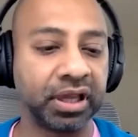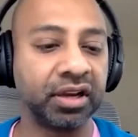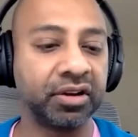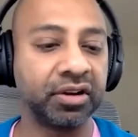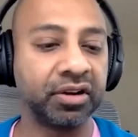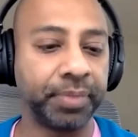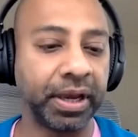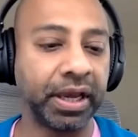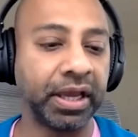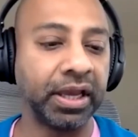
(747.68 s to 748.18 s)
think
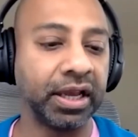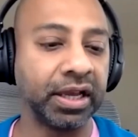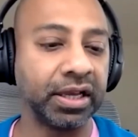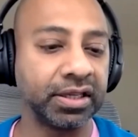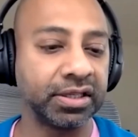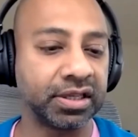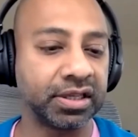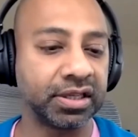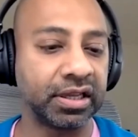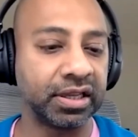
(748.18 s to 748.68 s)
of
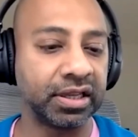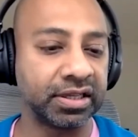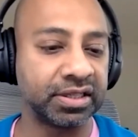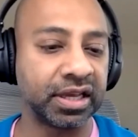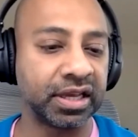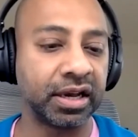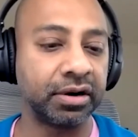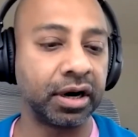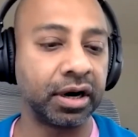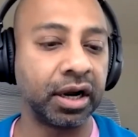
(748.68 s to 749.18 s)
paintings,
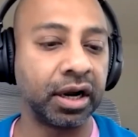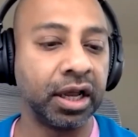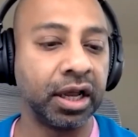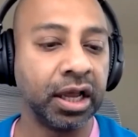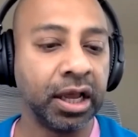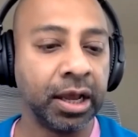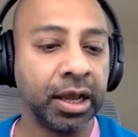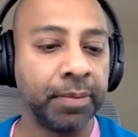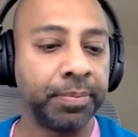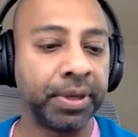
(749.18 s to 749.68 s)
etc.
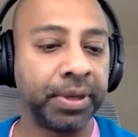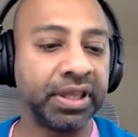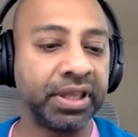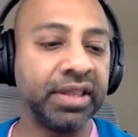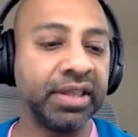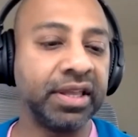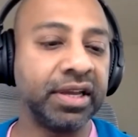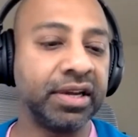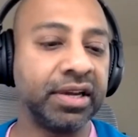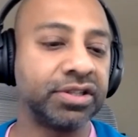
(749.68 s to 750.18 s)
But
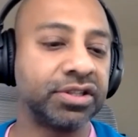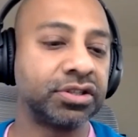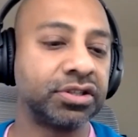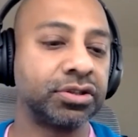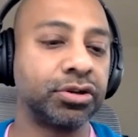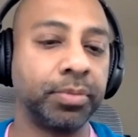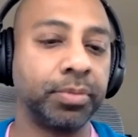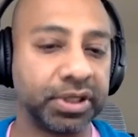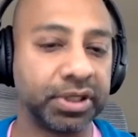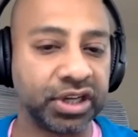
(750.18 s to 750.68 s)
then there's
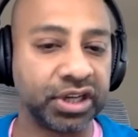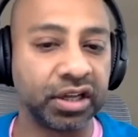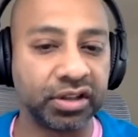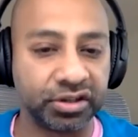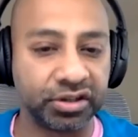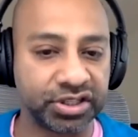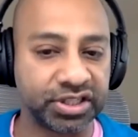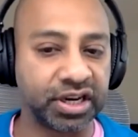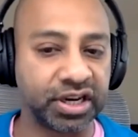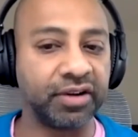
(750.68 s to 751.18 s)
so much
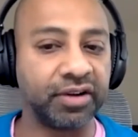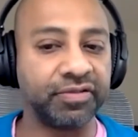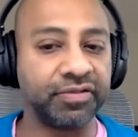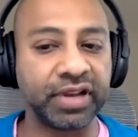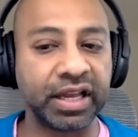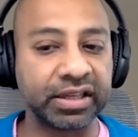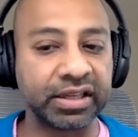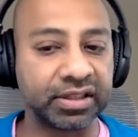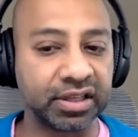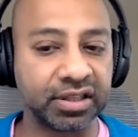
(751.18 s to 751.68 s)
other stuff,
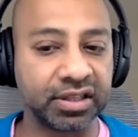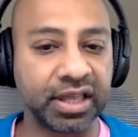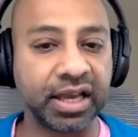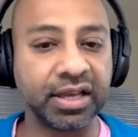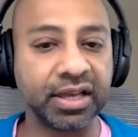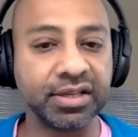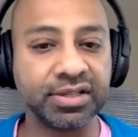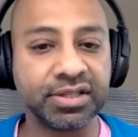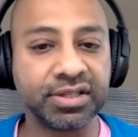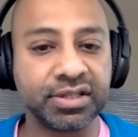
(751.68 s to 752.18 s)
like the
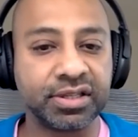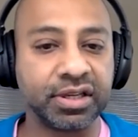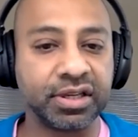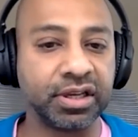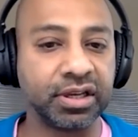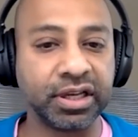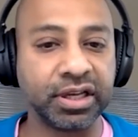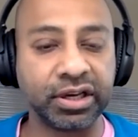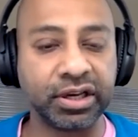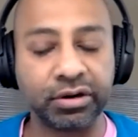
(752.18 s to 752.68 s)
things,
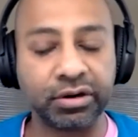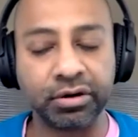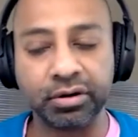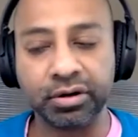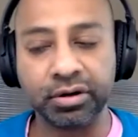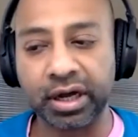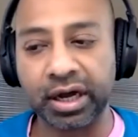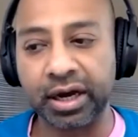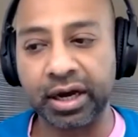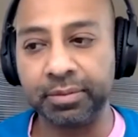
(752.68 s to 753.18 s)

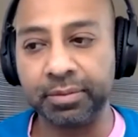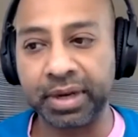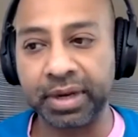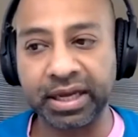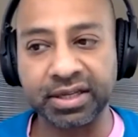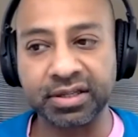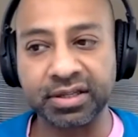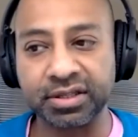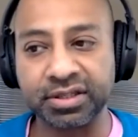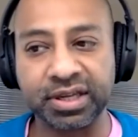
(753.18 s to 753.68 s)

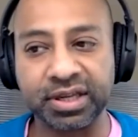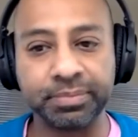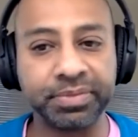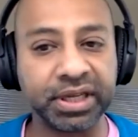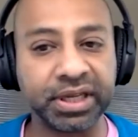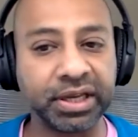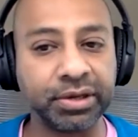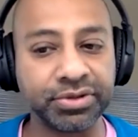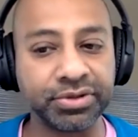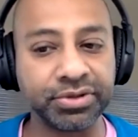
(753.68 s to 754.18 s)
like
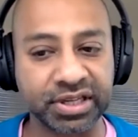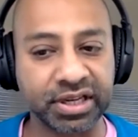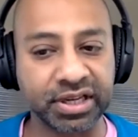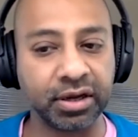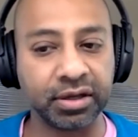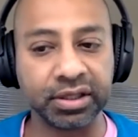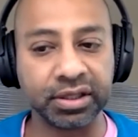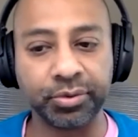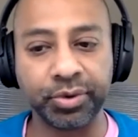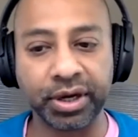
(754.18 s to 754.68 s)
something you
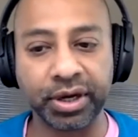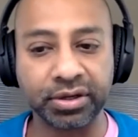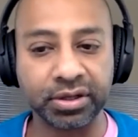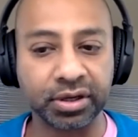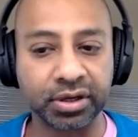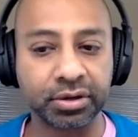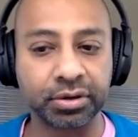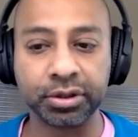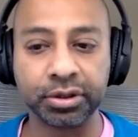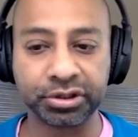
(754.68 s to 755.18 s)
see on the way to
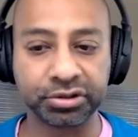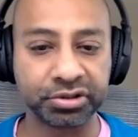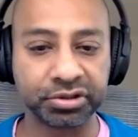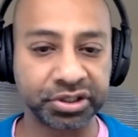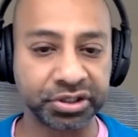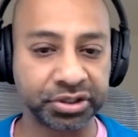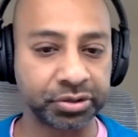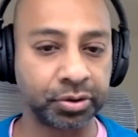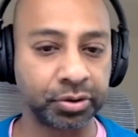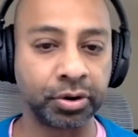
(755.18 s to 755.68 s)
the
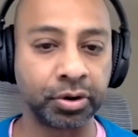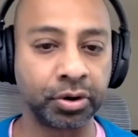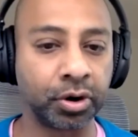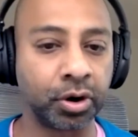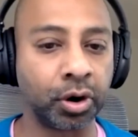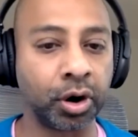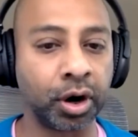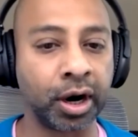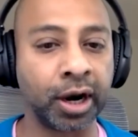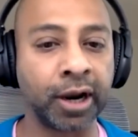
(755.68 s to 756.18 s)
grocery store,
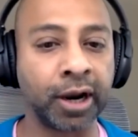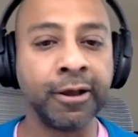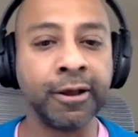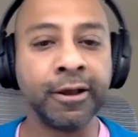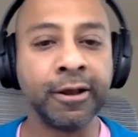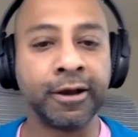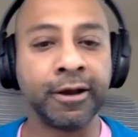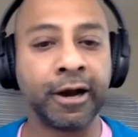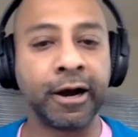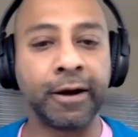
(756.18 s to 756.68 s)
or
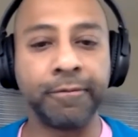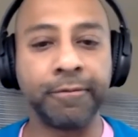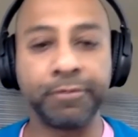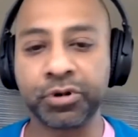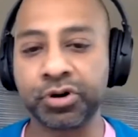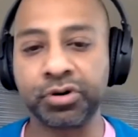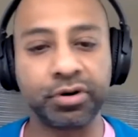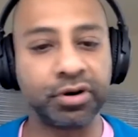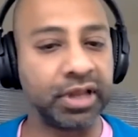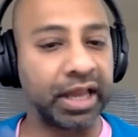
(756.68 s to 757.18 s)

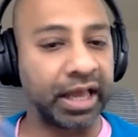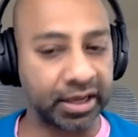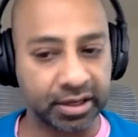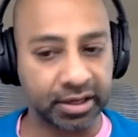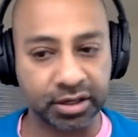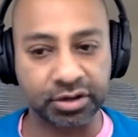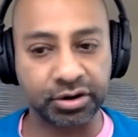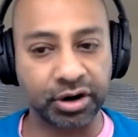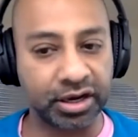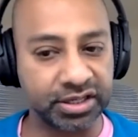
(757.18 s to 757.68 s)

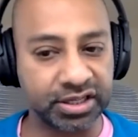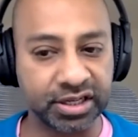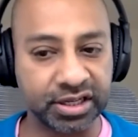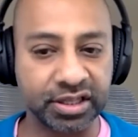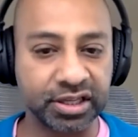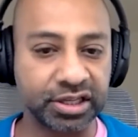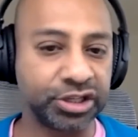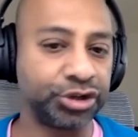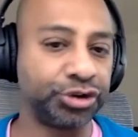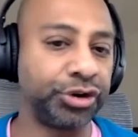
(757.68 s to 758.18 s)
like
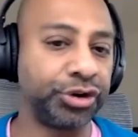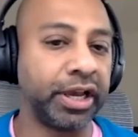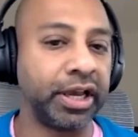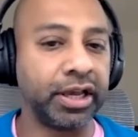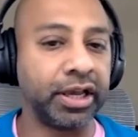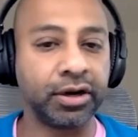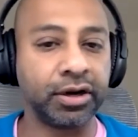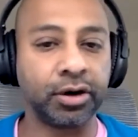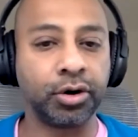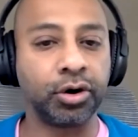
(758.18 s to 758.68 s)
crossing the
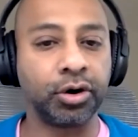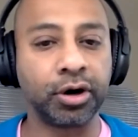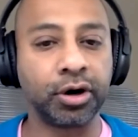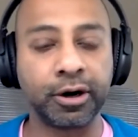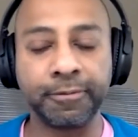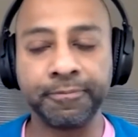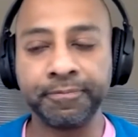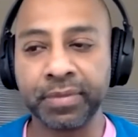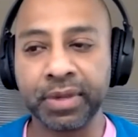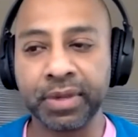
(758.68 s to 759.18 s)
street,
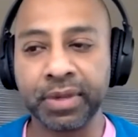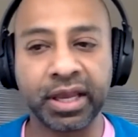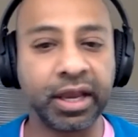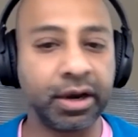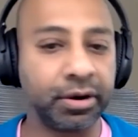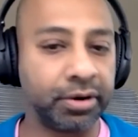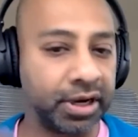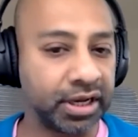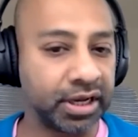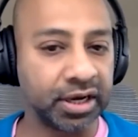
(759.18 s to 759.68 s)
or
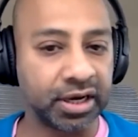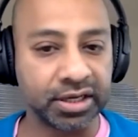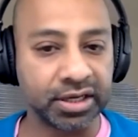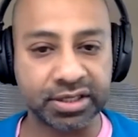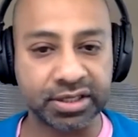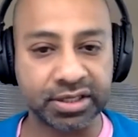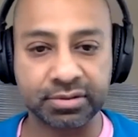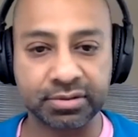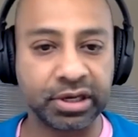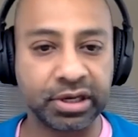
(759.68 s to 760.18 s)
hearing,
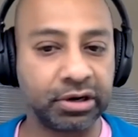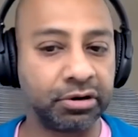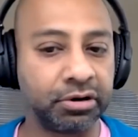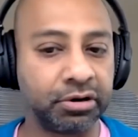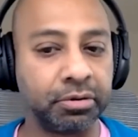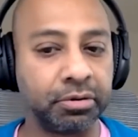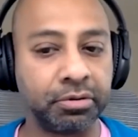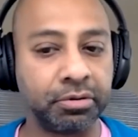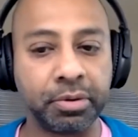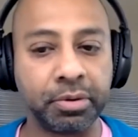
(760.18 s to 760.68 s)

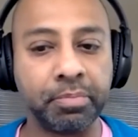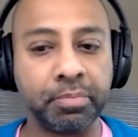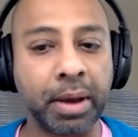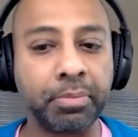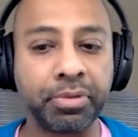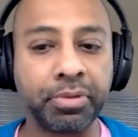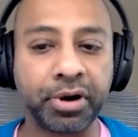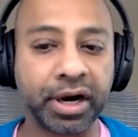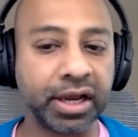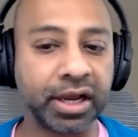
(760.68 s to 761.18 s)

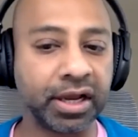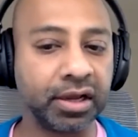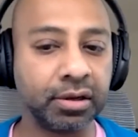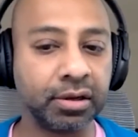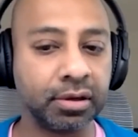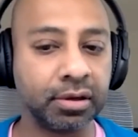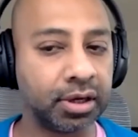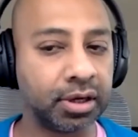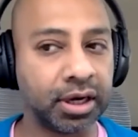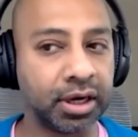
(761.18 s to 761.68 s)
remembering,
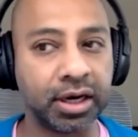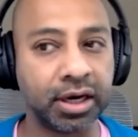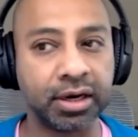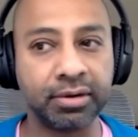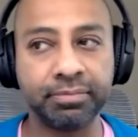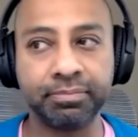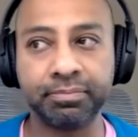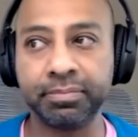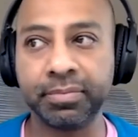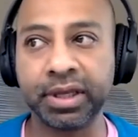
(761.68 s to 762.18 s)

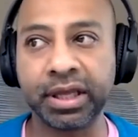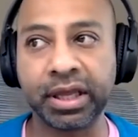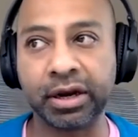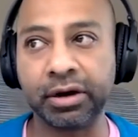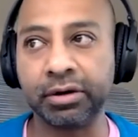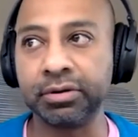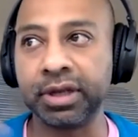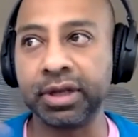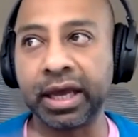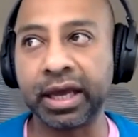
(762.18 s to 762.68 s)

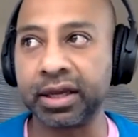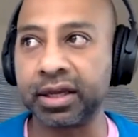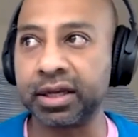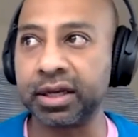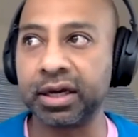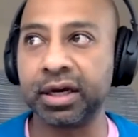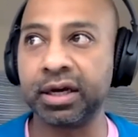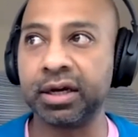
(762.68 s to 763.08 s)
like